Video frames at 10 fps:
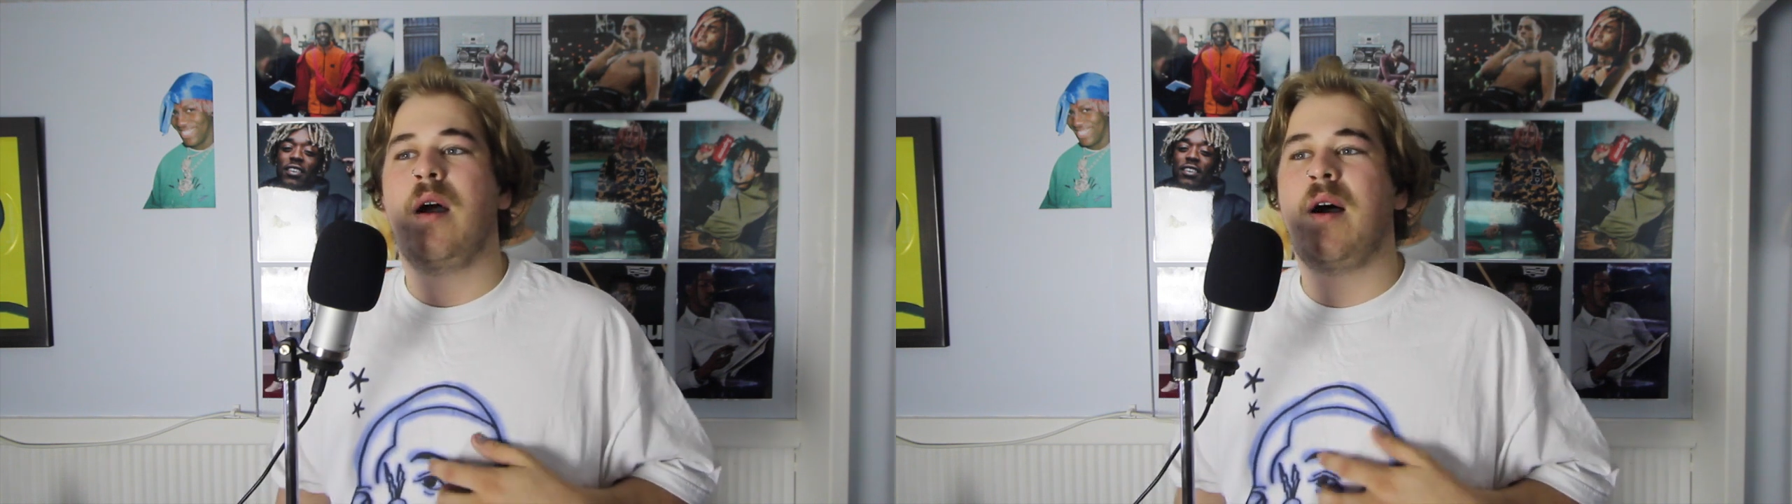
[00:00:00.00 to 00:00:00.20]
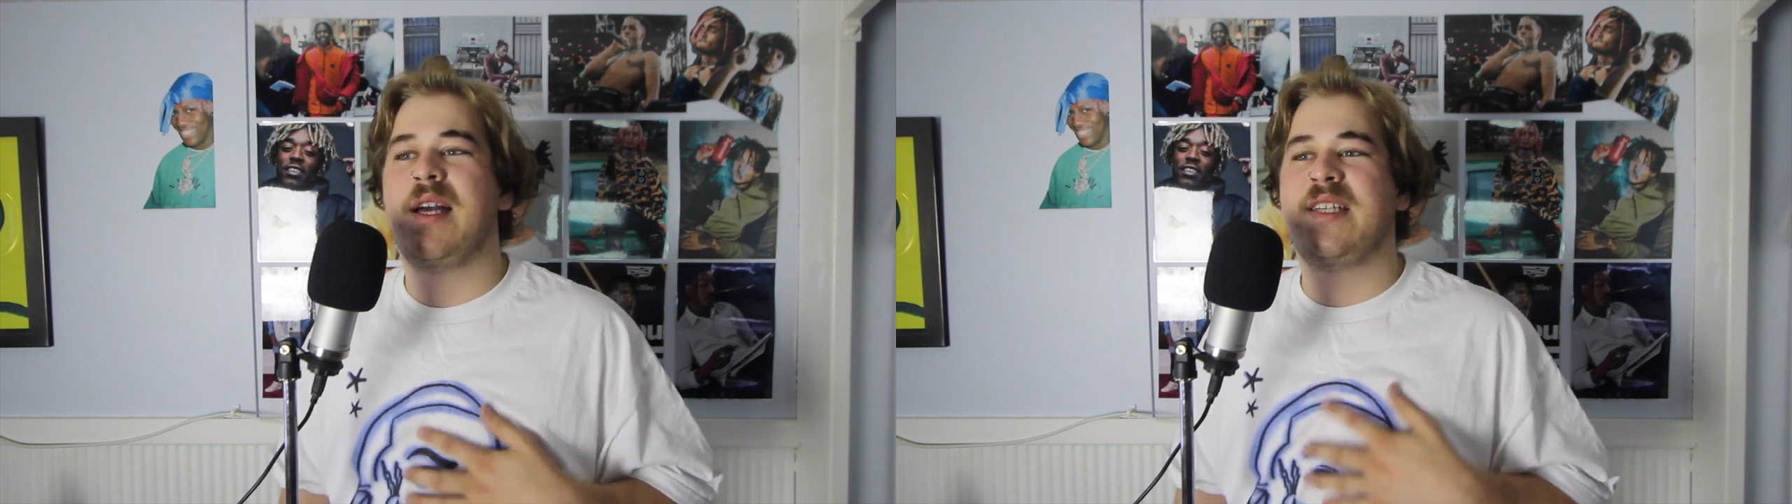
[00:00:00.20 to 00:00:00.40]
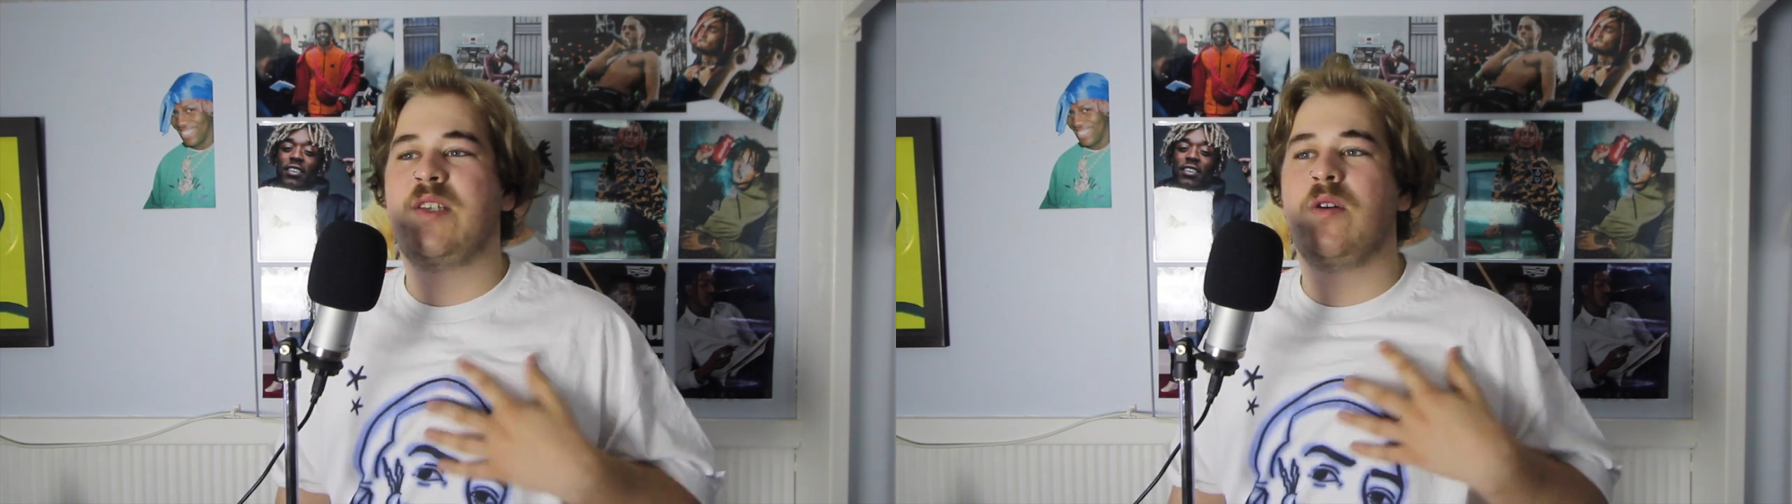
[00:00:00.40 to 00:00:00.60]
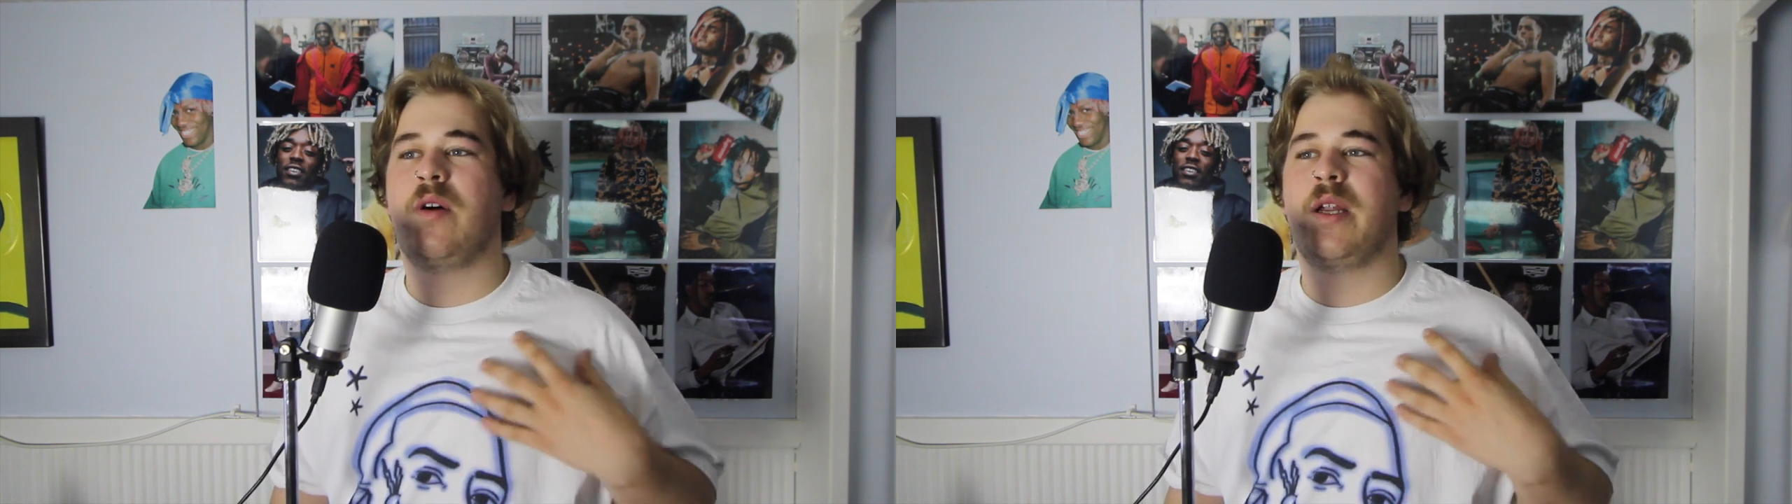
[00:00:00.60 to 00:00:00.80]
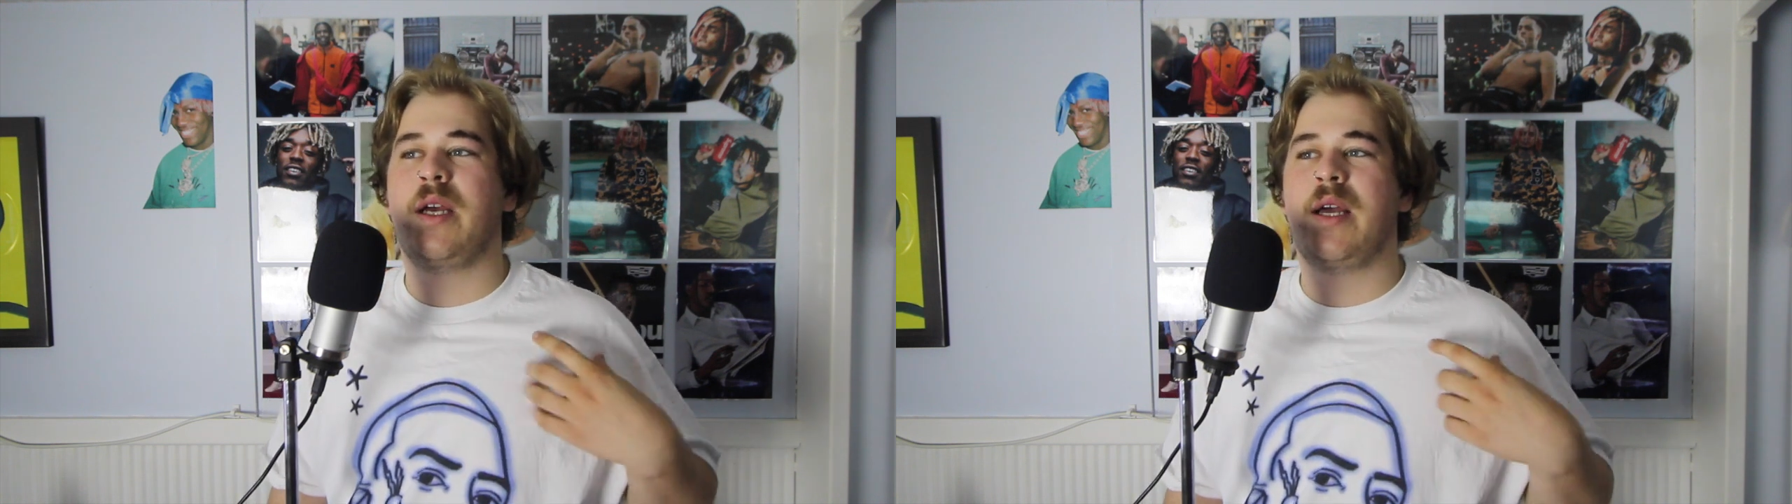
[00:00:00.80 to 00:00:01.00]
I
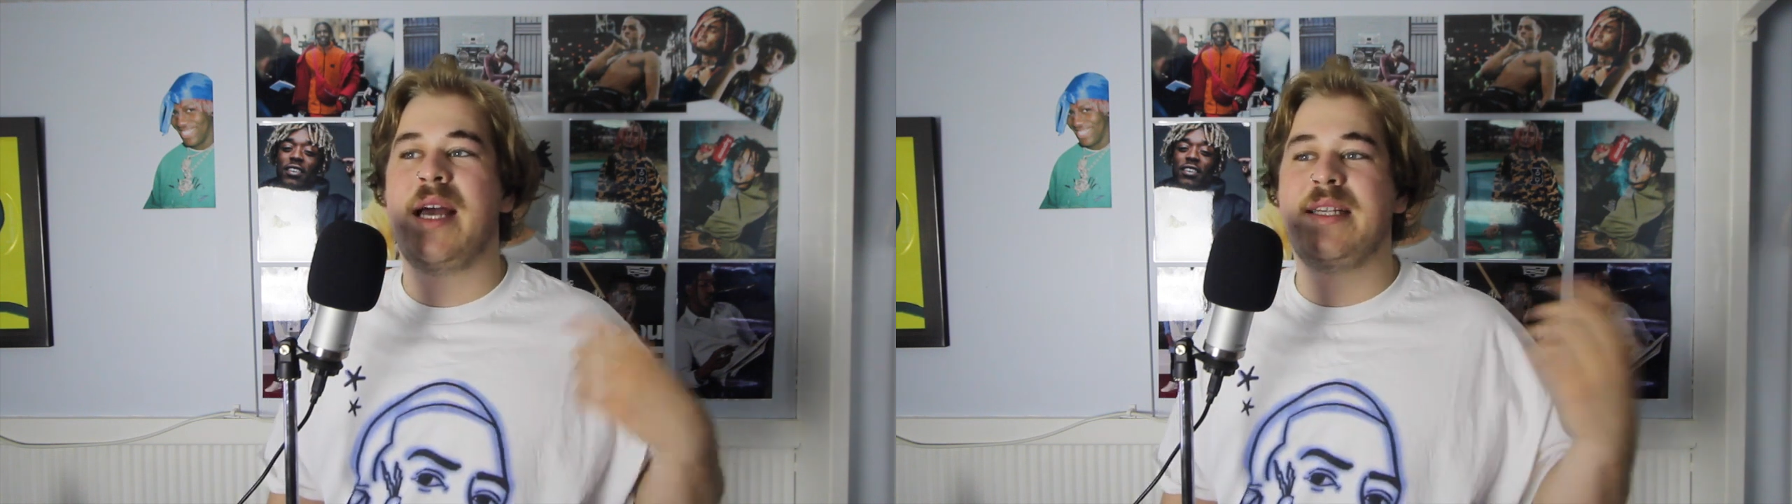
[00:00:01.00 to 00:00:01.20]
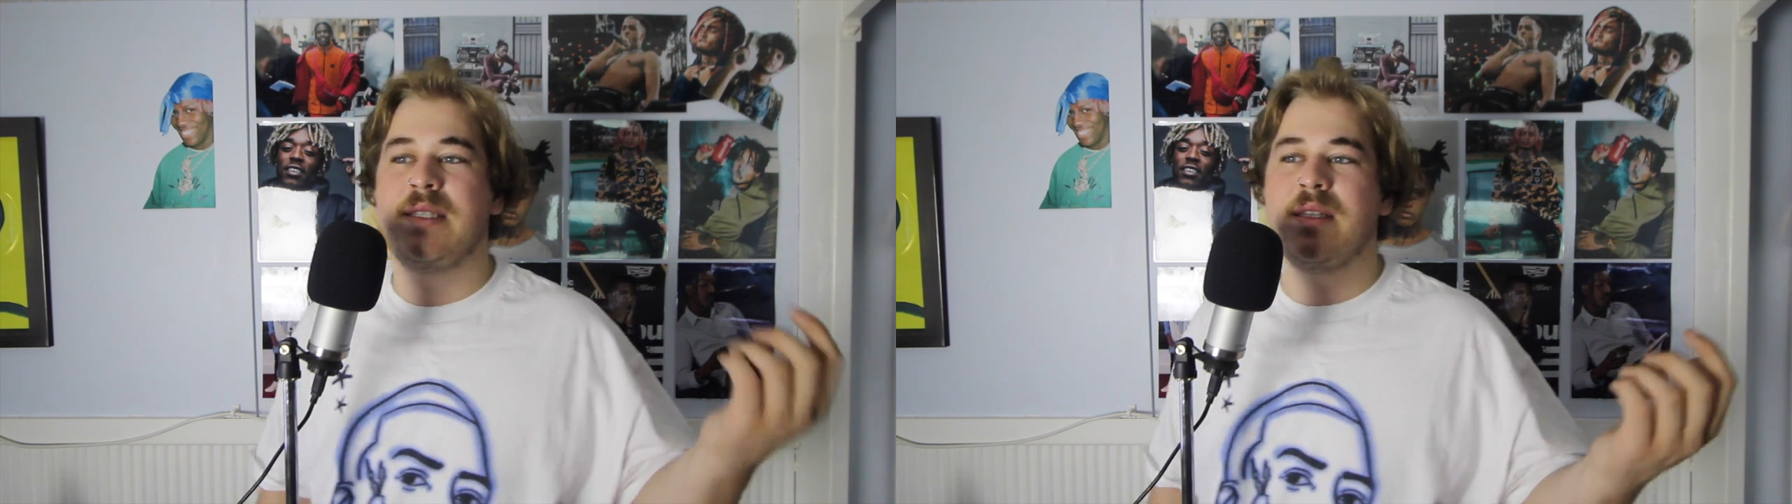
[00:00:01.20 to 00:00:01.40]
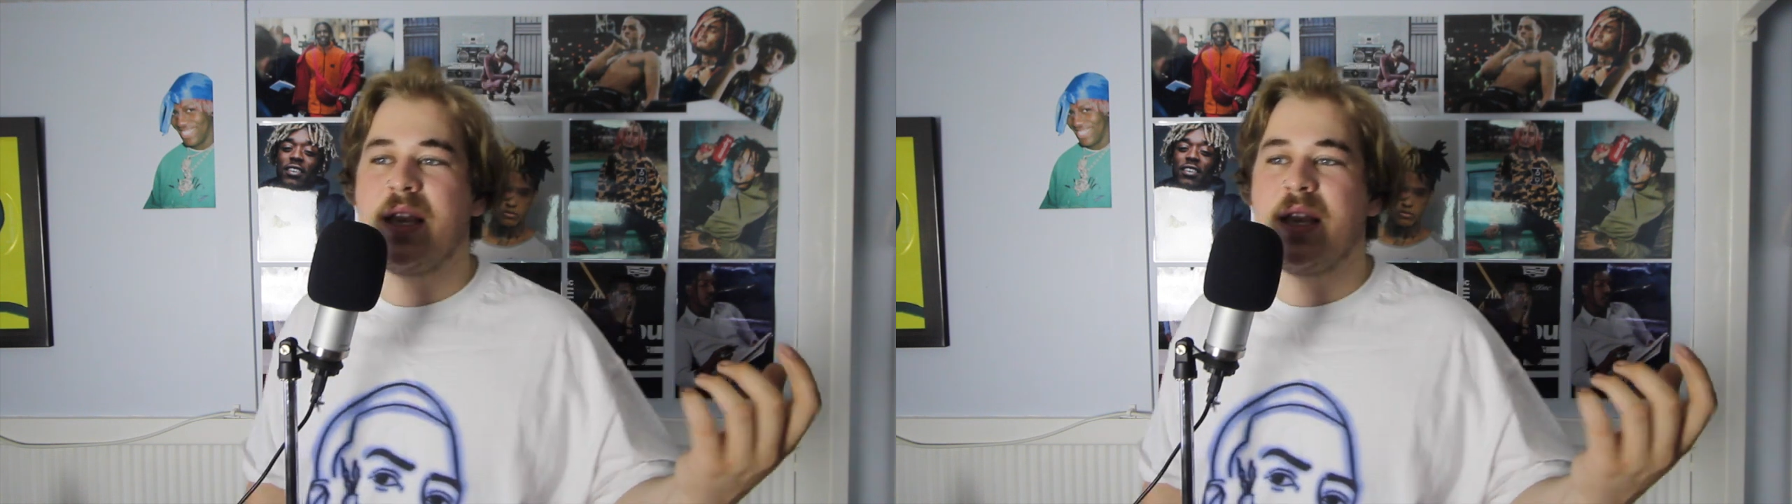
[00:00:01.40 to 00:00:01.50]
sort of, as